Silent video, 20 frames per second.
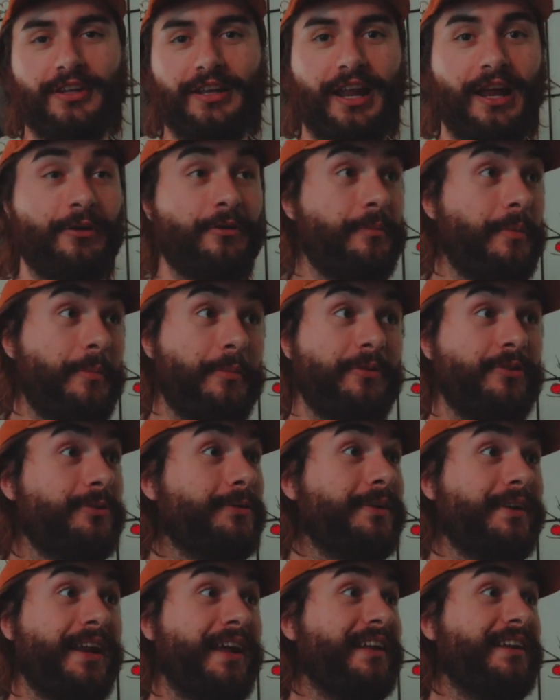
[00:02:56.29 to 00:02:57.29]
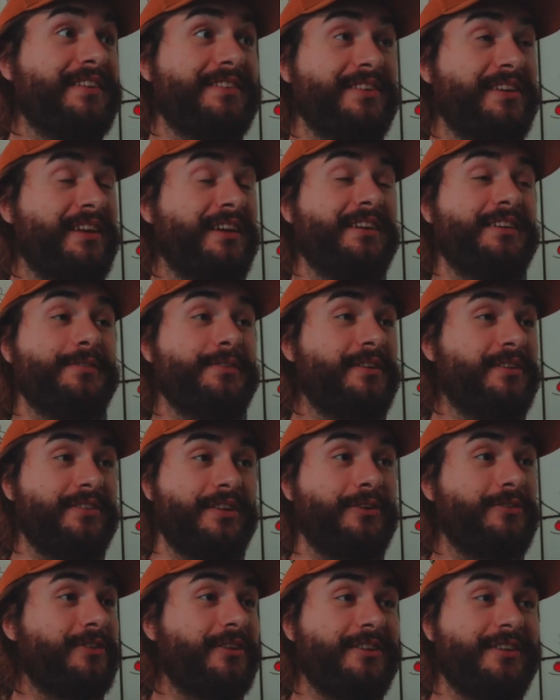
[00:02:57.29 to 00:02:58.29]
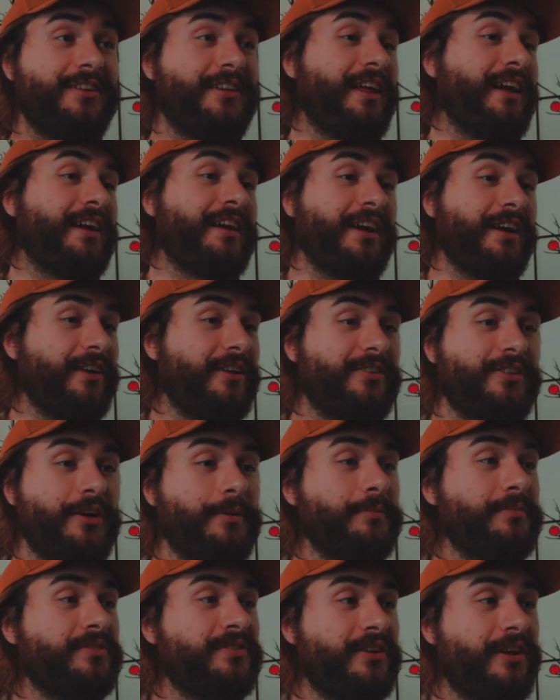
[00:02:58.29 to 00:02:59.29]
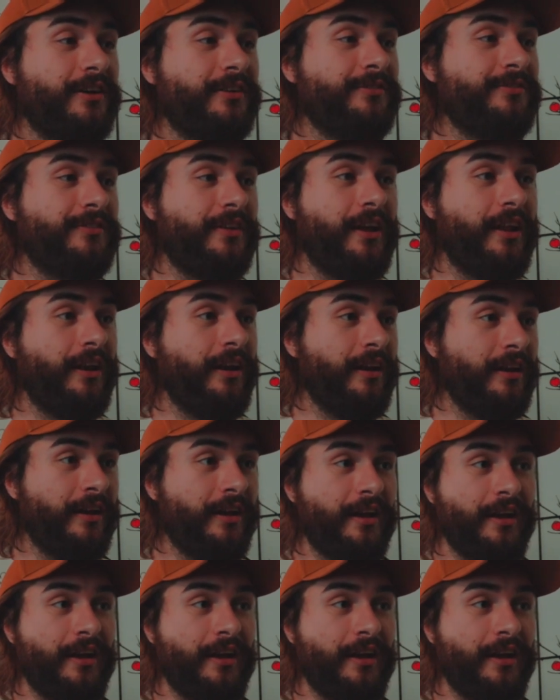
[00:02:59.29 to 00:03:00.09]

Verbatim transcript: And I remember doing that as a kid because I was into that kind of dumb stuff, and